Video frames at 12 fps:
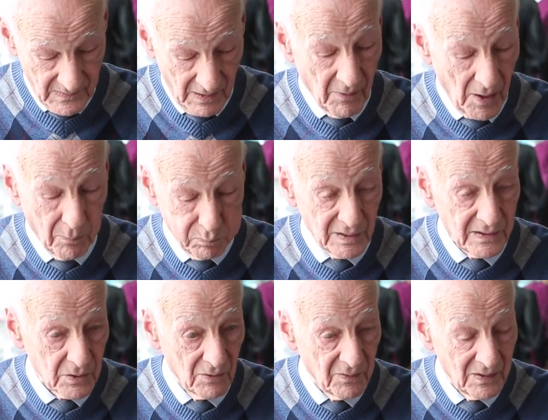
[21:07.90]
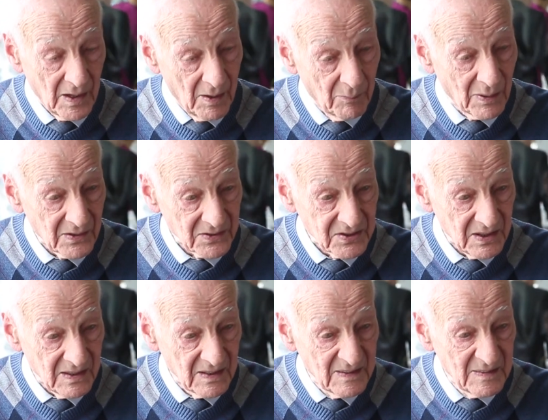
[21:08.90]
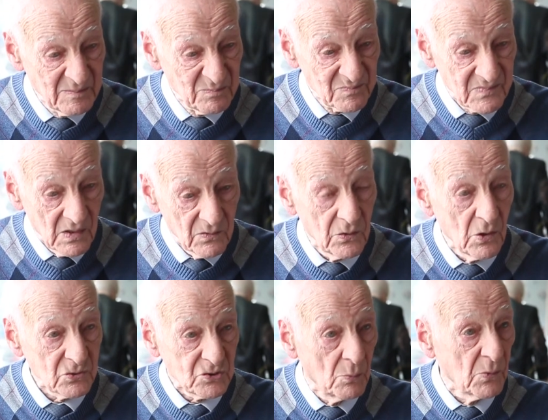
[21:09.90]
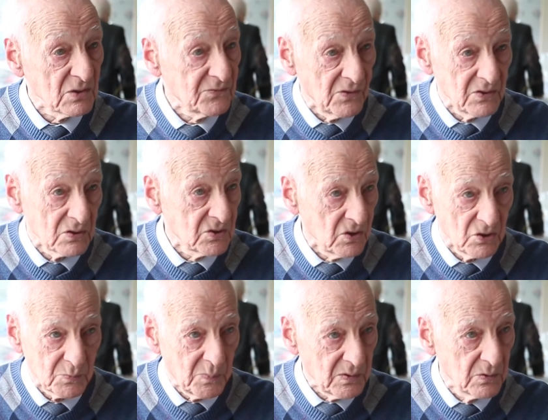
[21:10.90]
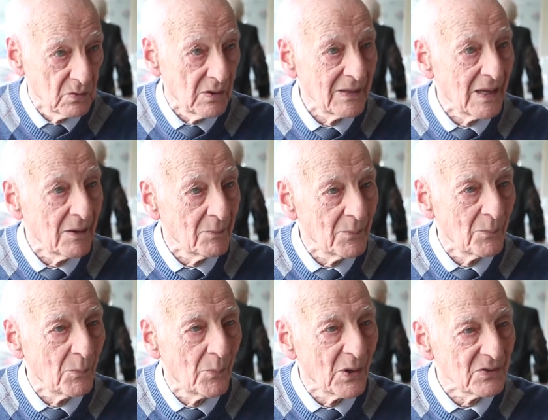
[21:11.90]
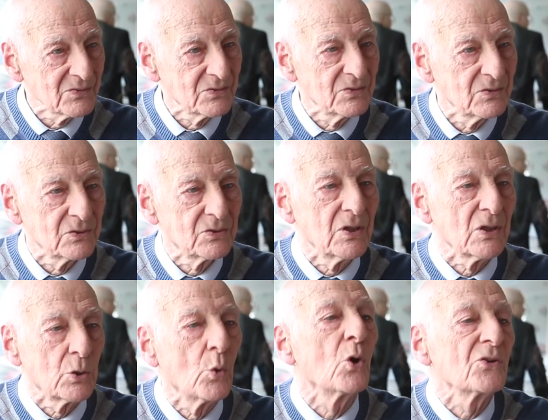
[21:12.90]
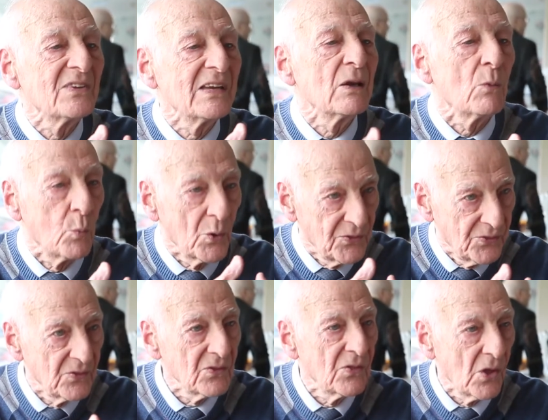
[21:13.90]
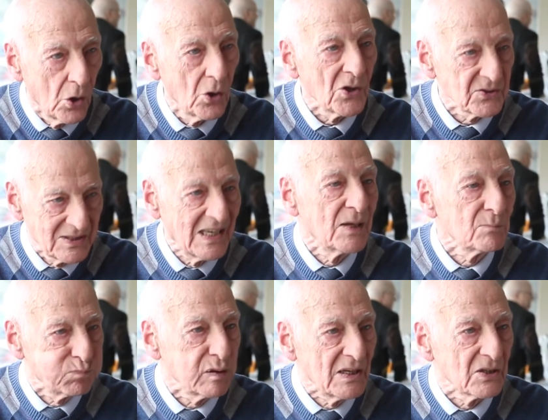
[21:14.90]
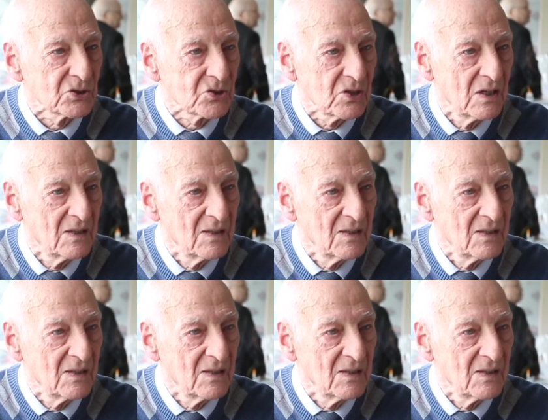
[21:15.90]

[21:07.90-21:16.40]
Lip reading: a player of ability, not so much for his speed and all of that, but to coordinate with the other 10 players,